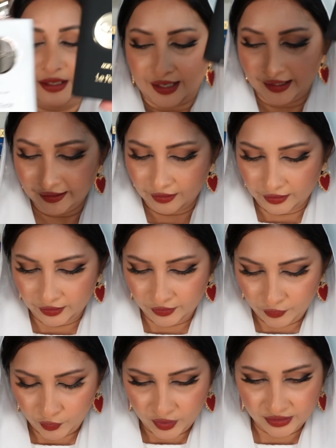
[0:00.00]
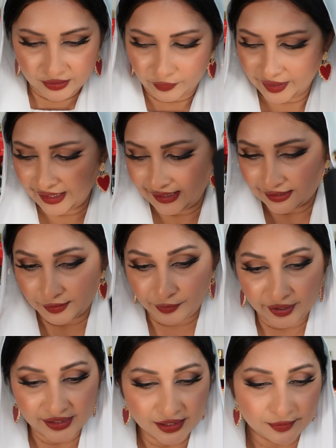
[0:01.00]
And you know what? When I
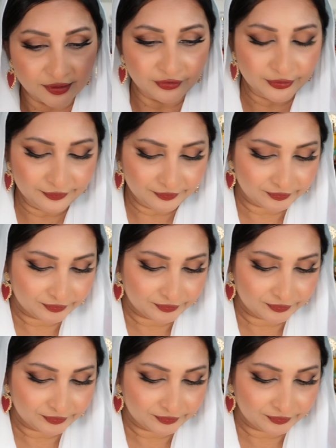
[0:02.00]
spray this perfume,